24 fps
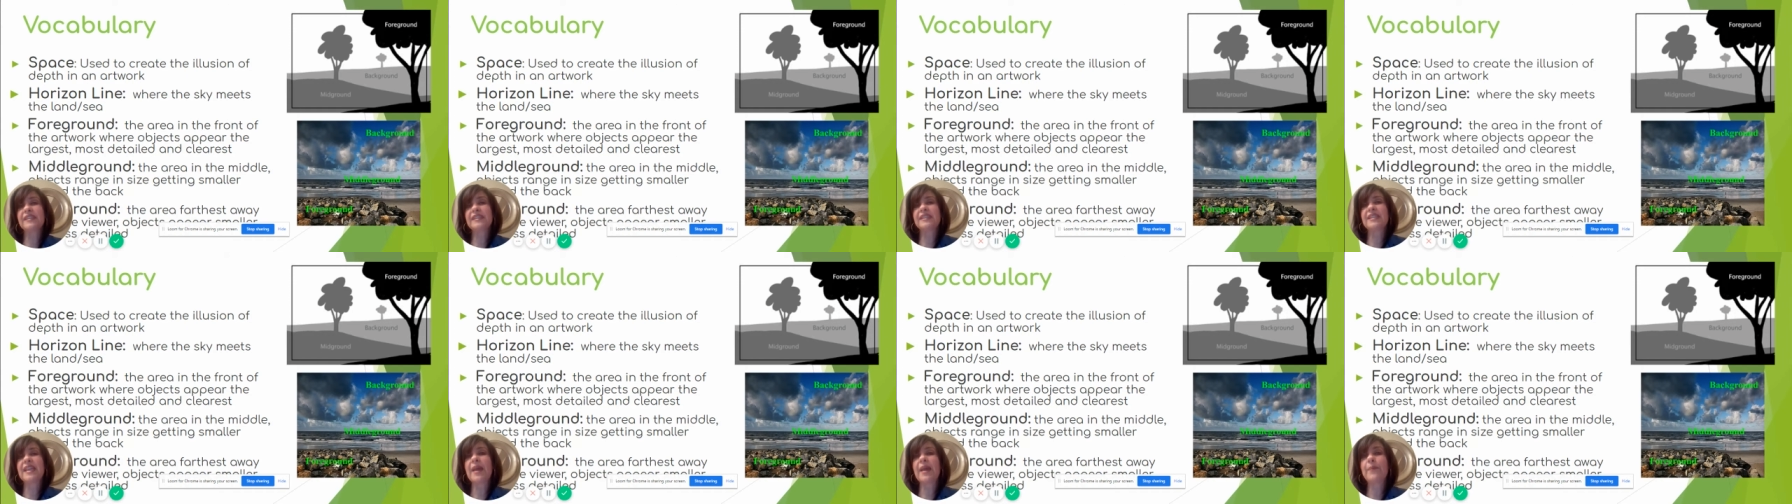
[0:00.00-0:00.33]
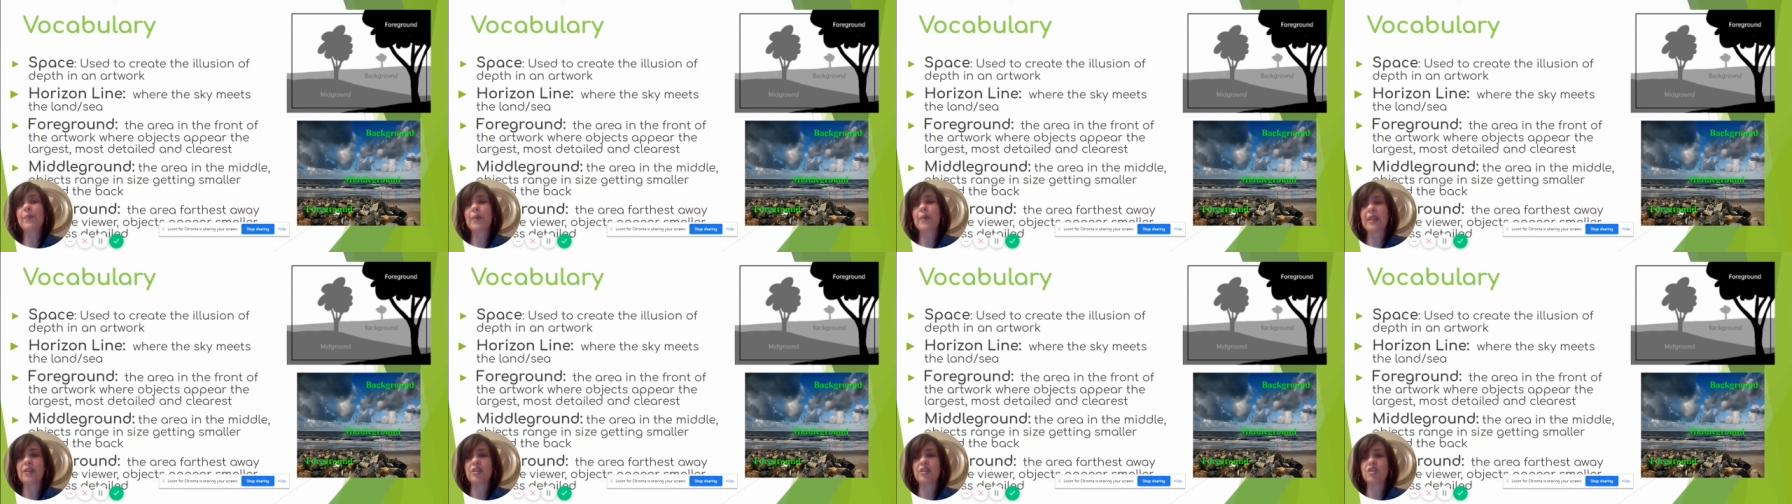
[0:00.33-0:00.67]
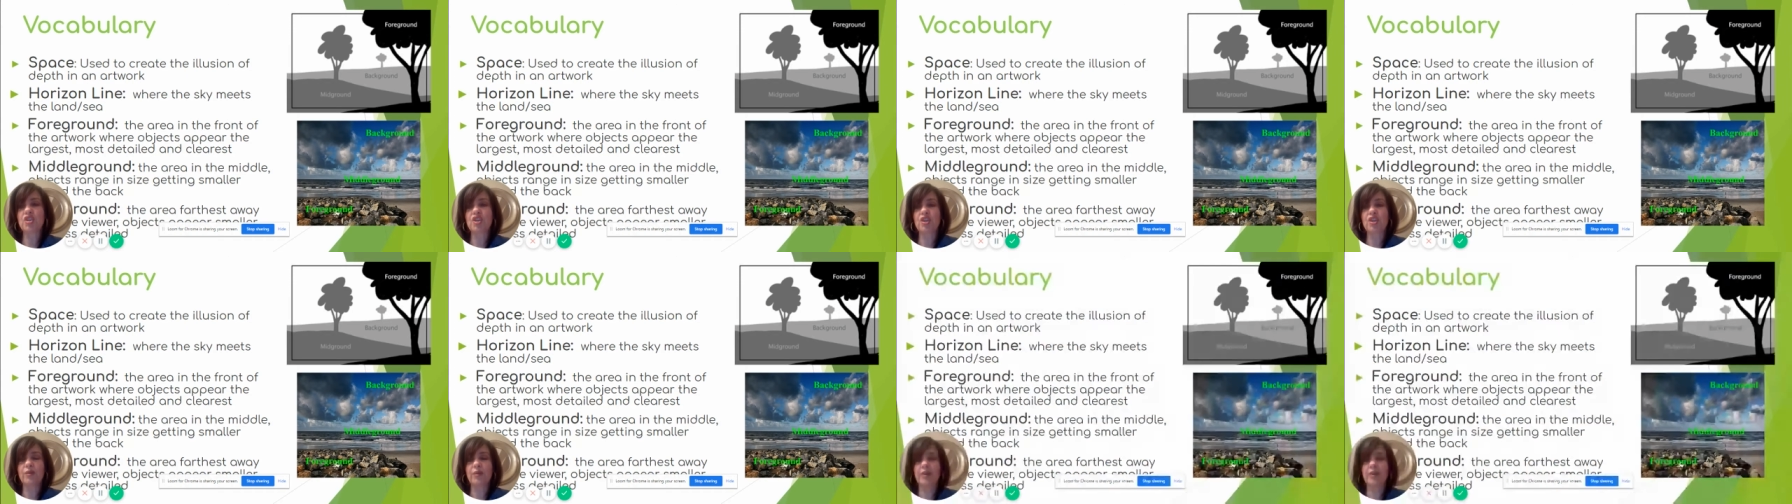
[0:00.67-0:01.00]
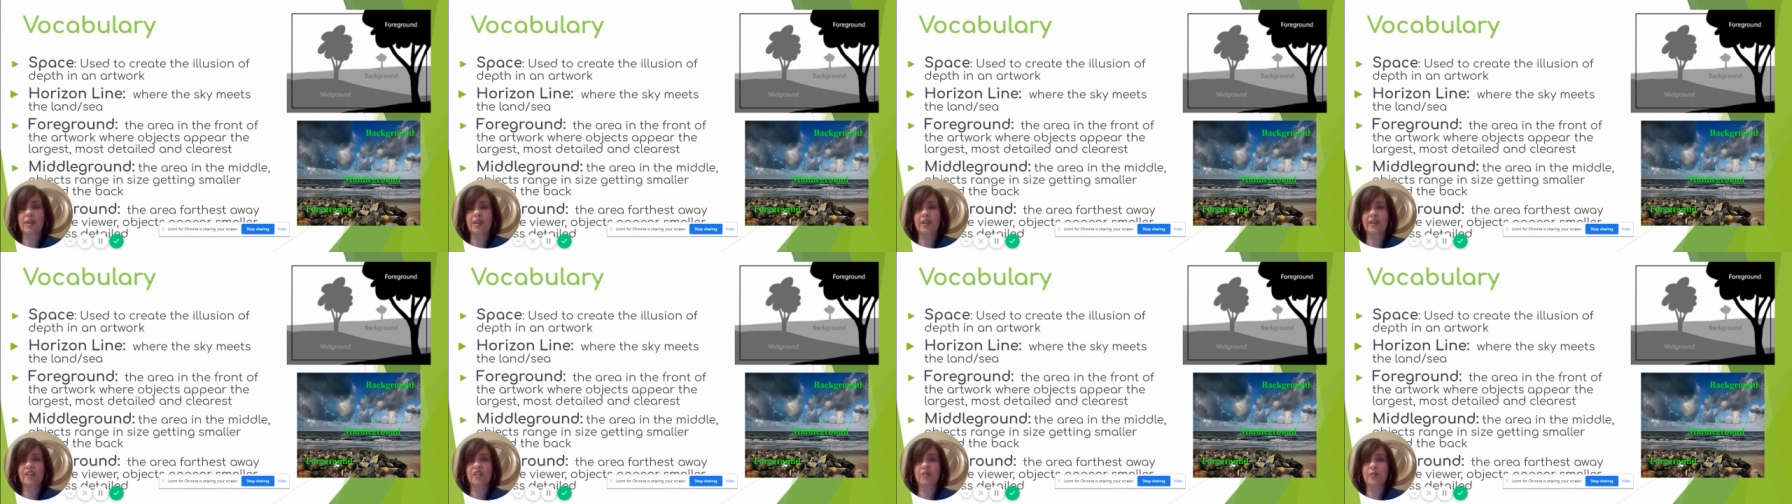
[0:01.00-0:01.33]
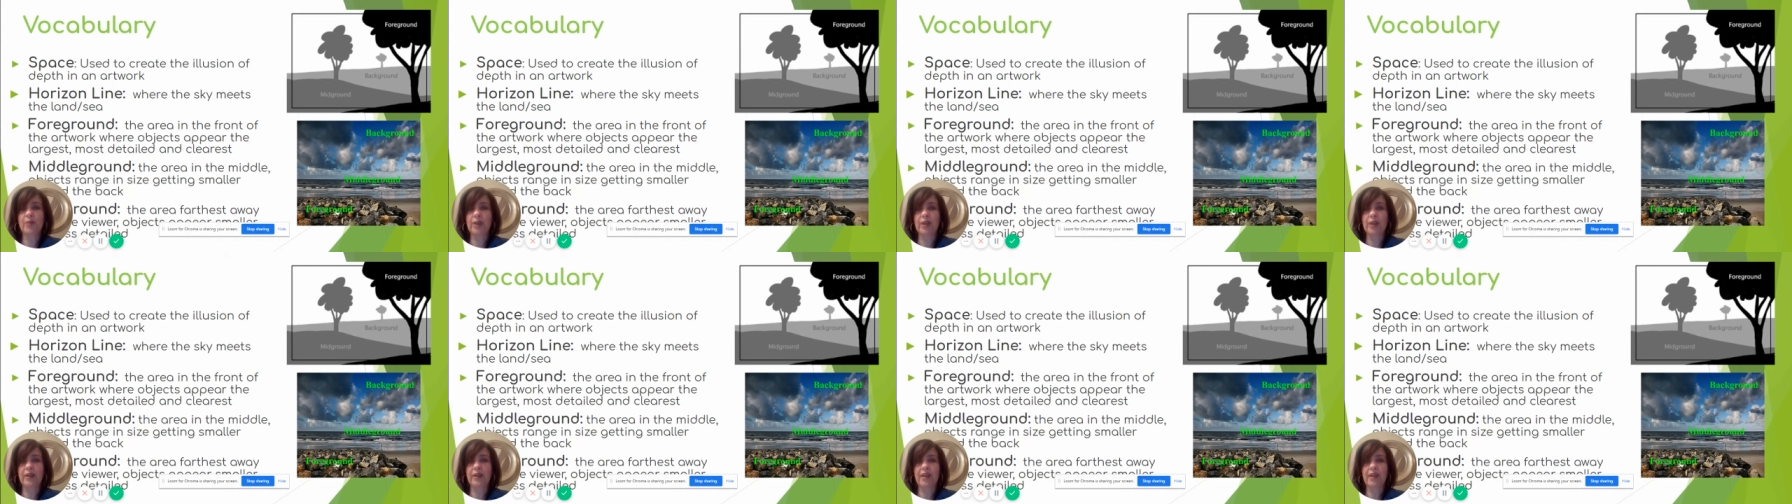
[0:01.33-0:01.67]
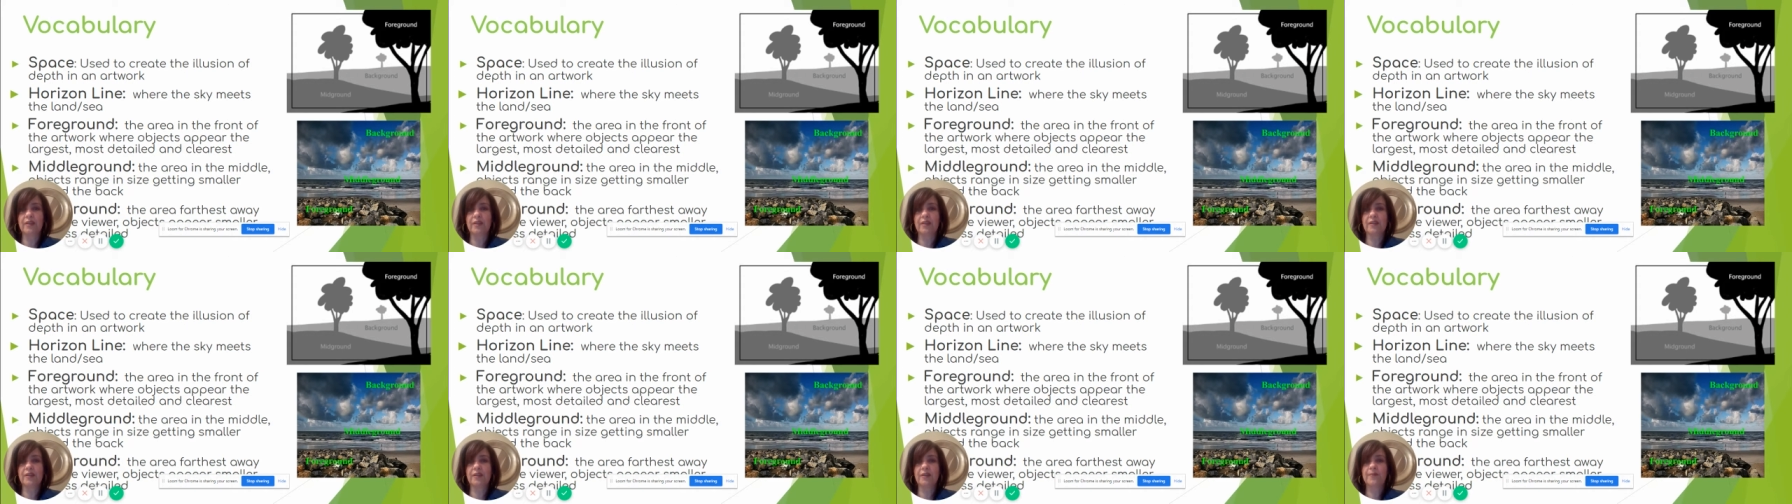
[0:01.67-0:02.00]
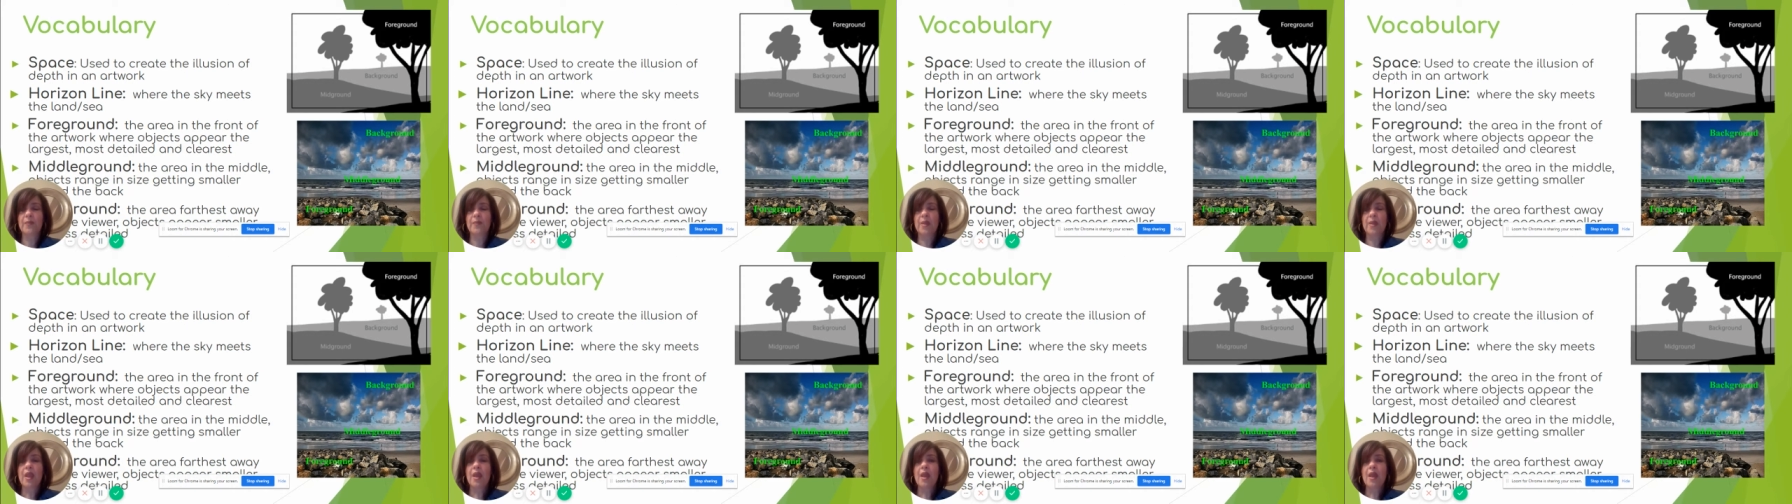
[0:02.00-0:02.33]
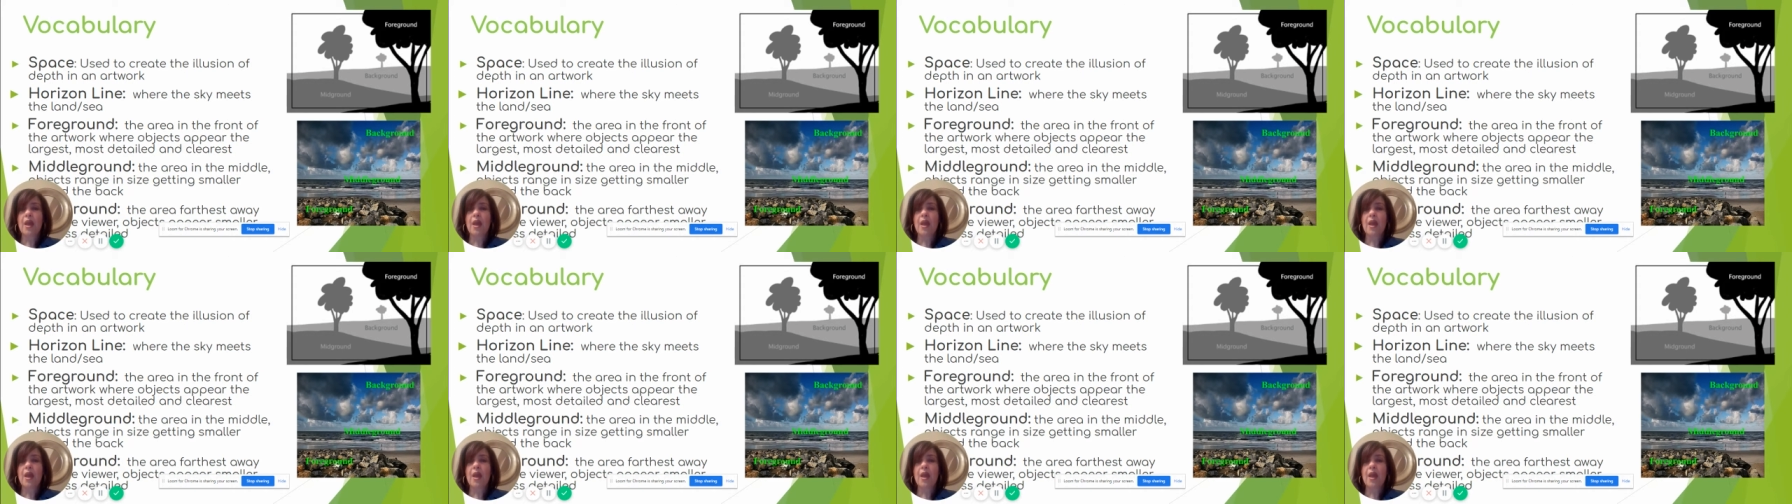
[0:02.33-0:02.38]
step into and experience.